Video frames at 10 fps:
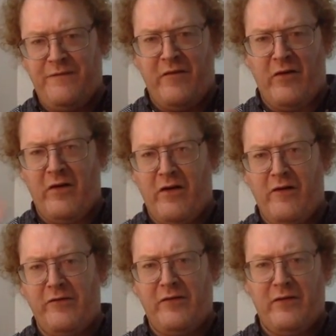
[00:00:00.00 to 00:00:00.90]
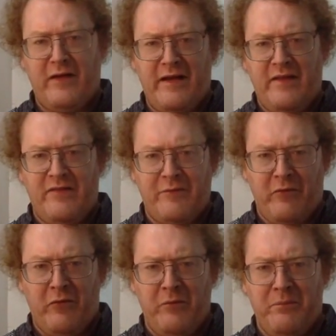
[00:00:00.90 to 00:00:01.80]
photos and looking in this
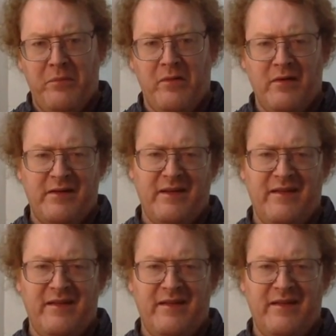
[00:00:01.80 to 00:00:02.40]
old book.